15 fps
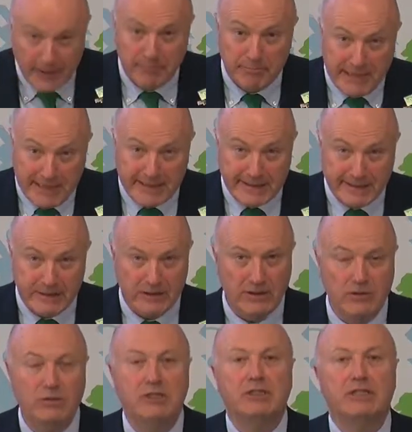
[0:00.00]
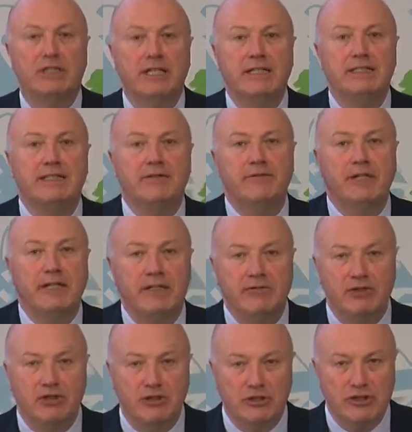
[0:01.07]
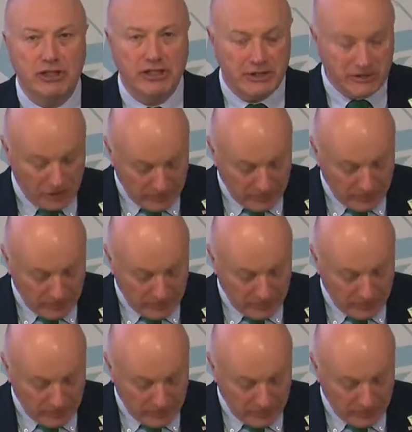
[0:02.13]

Beacon, which is an SFI Research Centre in